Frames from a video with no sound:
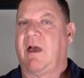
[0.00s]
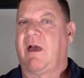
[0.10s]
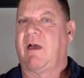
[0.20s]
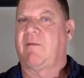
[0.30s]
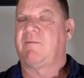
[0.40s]

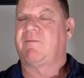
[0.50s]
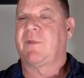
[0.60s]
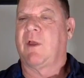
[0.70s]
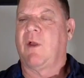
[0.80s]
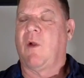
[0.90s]
Um,
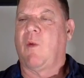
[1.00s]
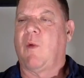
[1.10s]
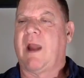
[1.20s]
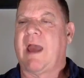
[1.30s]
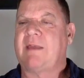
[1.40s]

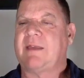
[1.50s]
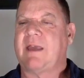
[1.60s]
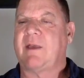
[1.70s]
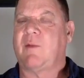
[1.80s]
when I say